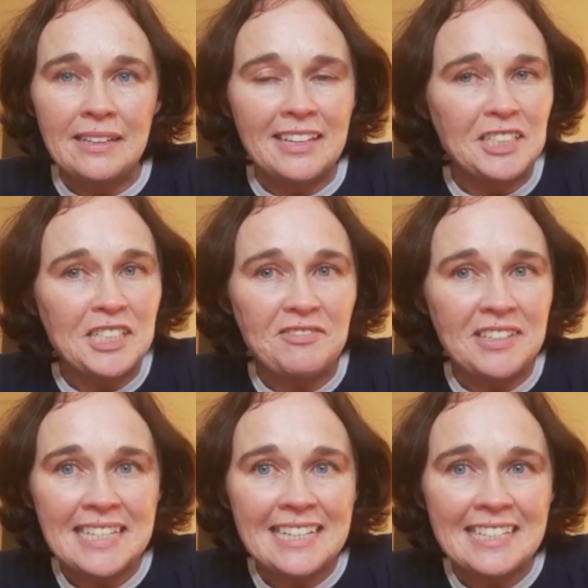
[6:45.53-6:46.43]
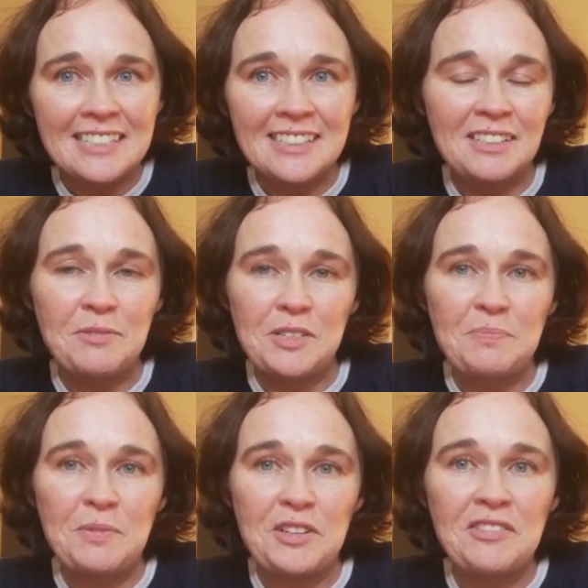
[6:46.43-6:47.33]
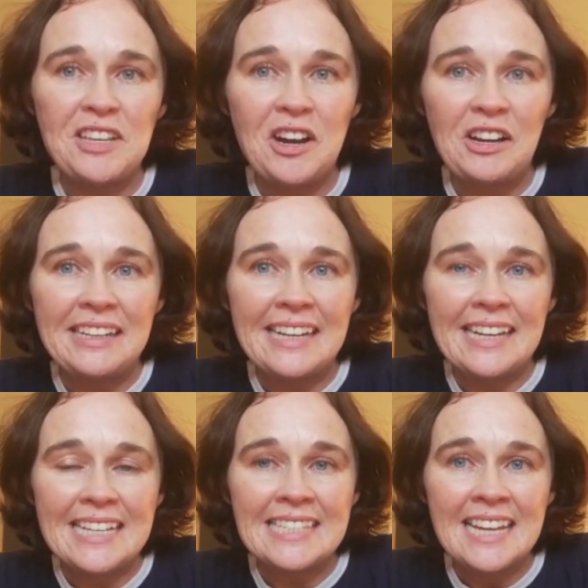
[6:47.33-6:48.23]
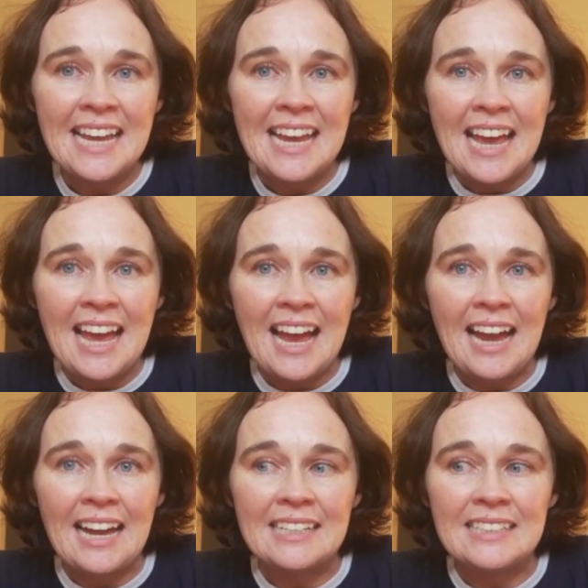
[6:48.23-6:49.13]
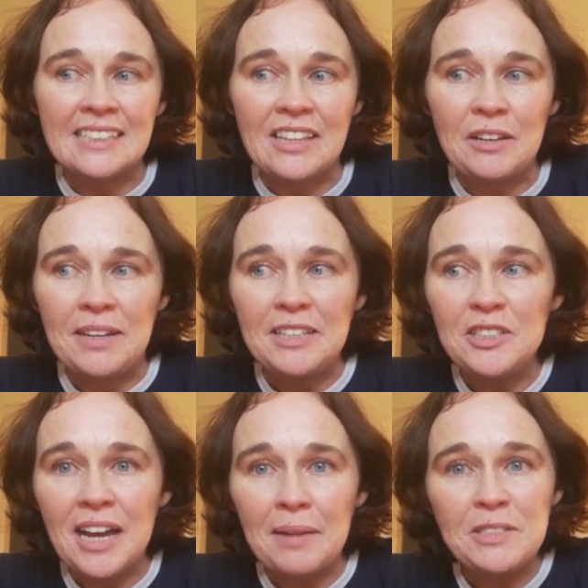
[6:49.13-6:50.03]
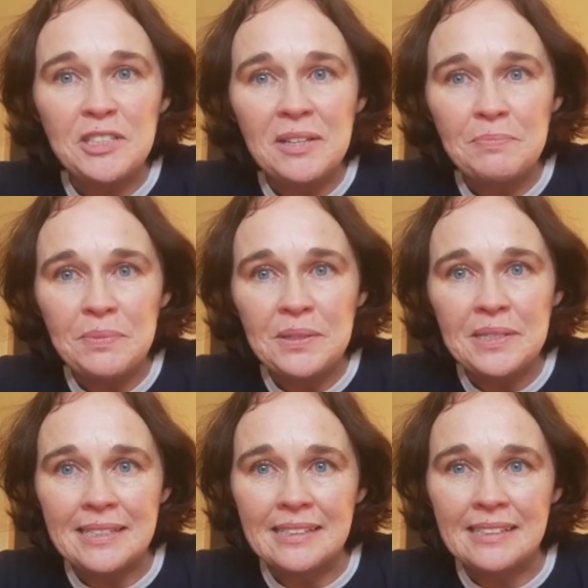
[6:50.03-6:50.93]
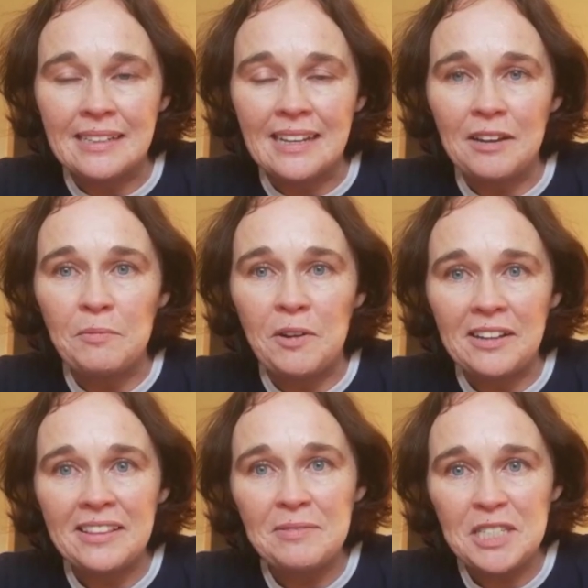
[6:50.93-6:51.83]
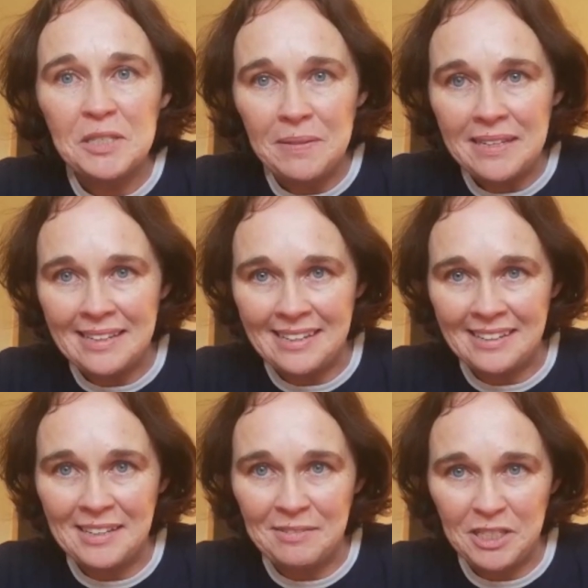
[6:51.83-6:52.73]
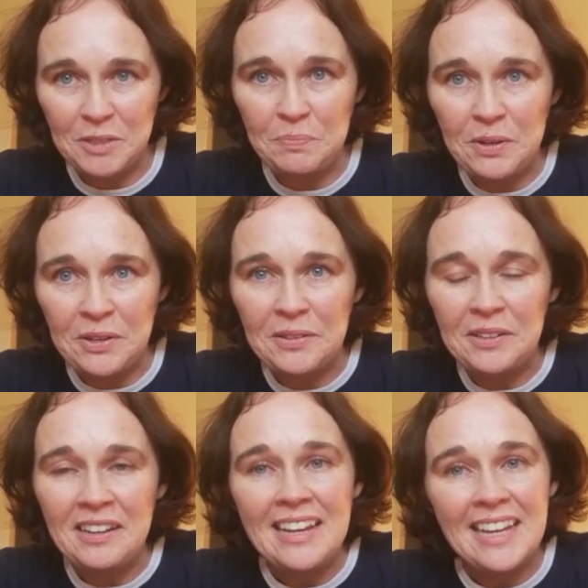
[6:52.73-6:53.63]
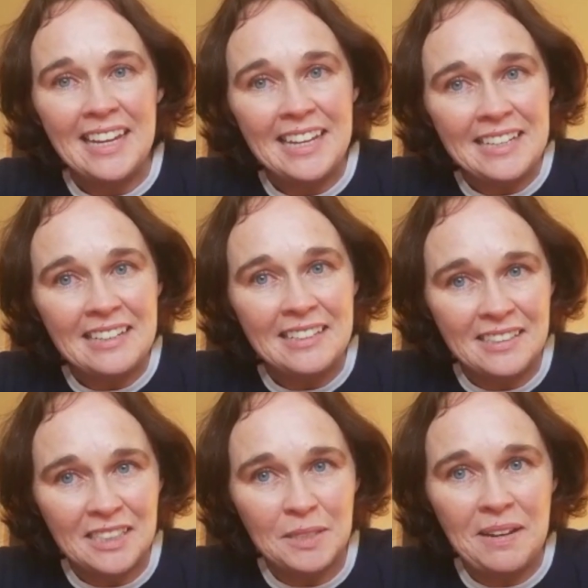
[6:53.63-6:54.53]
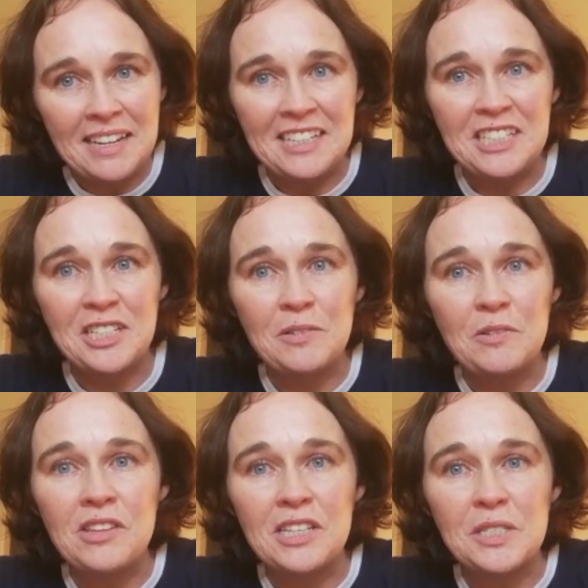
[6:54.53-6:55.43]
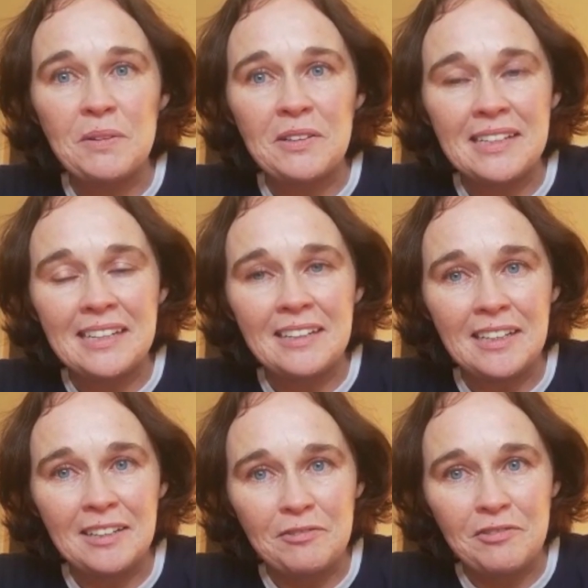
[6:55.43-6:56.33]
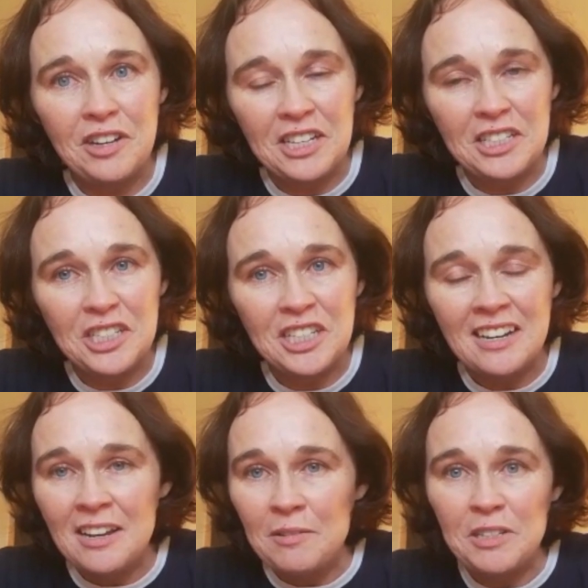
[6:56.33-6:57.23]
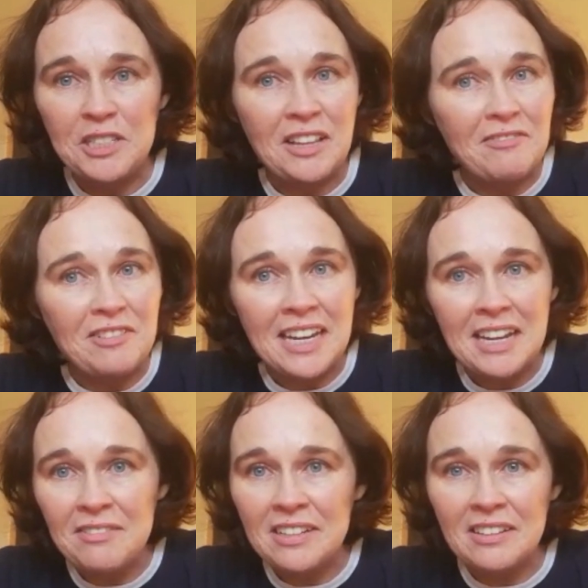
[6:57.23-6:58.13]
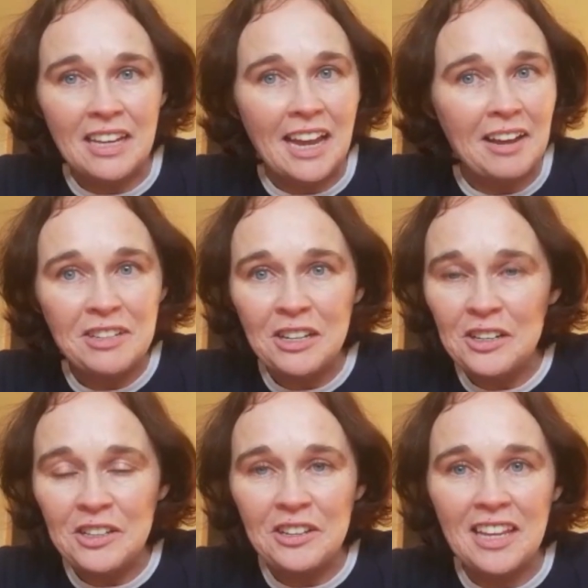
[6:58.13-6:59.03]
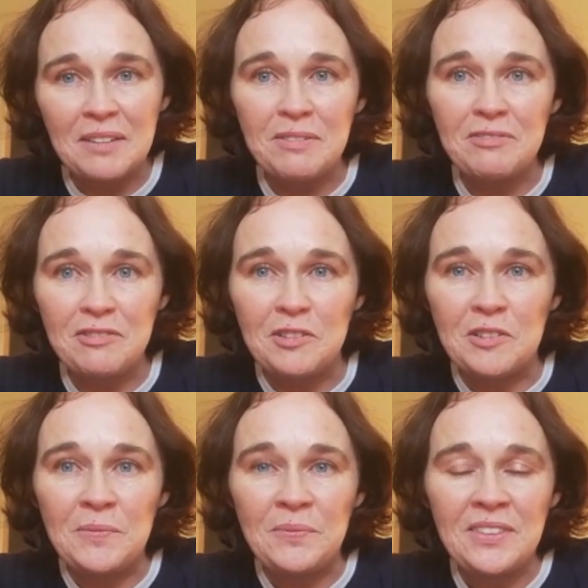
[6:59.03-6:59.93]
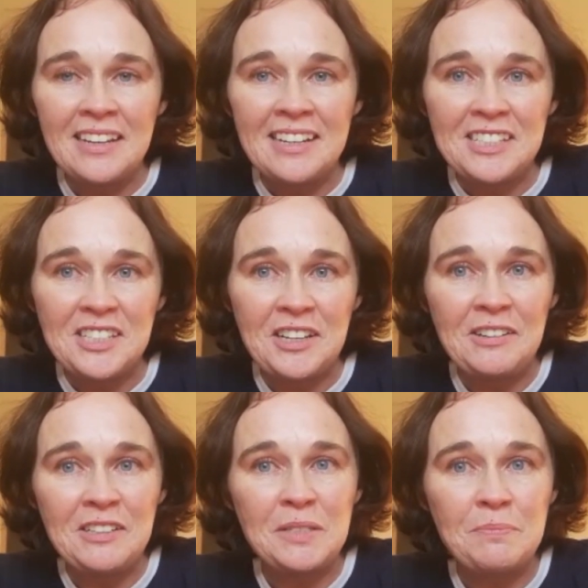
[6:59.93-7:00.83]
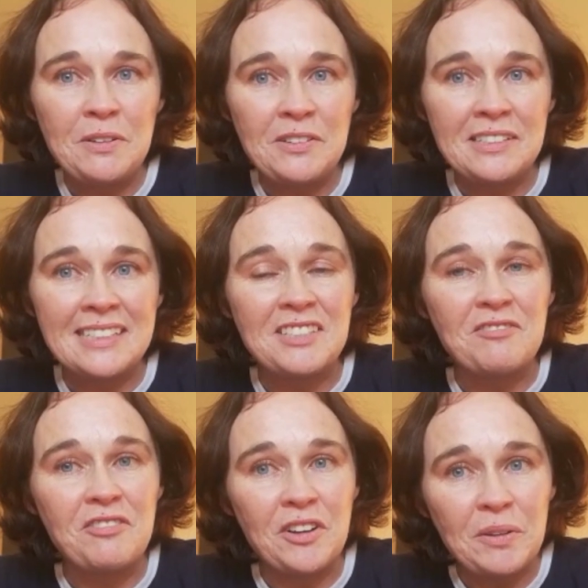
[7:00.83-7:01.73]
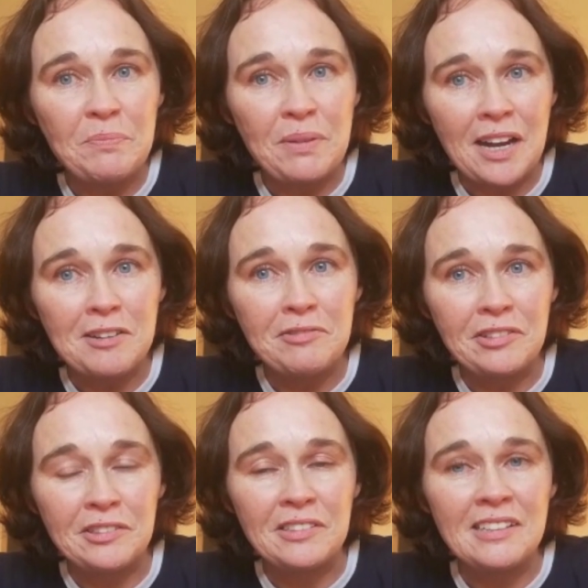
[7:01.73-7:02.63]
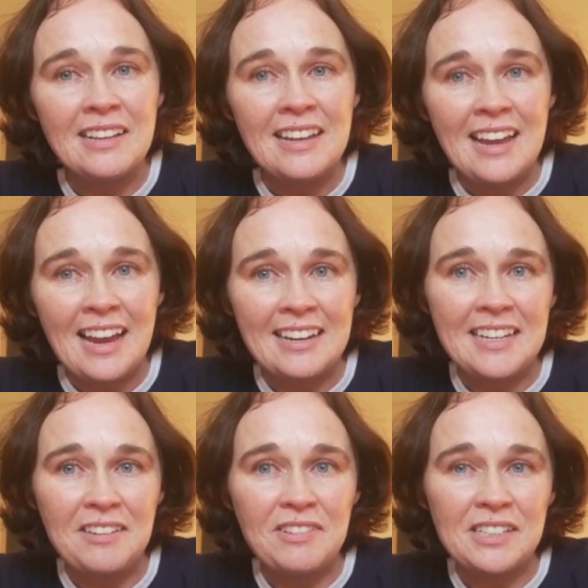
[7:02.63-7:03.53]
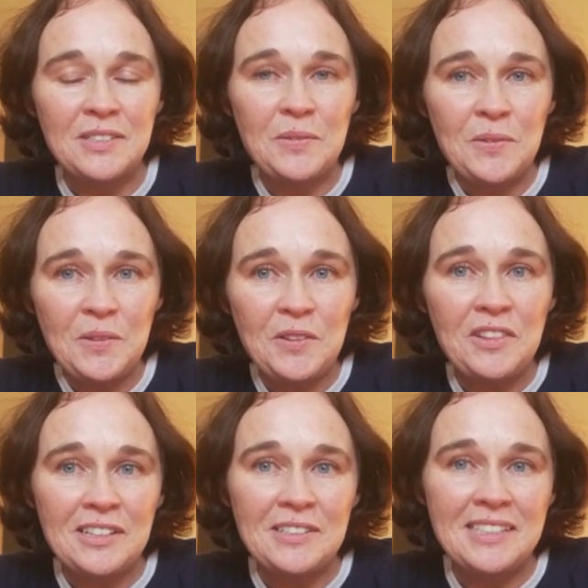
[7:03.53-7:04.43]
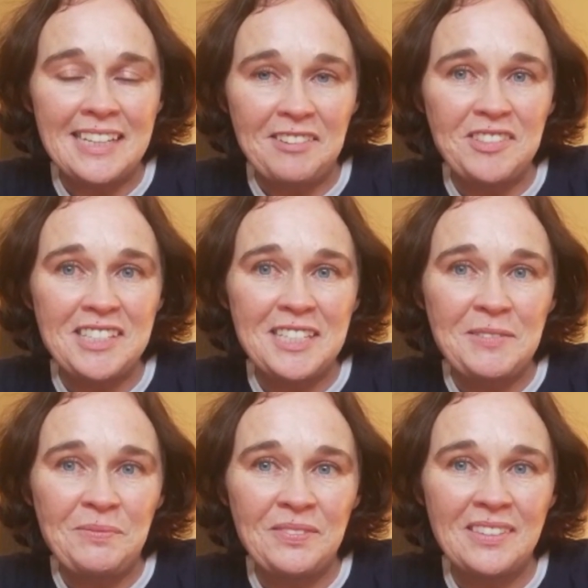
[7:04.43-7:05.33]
They just visited, it was part of their holidays, and they went up to the person, and while they were speaking, they spoke in Spanish or they spoke in French, which they haven't learned that before. So Holy Spirit very powerful and give us all those gifts.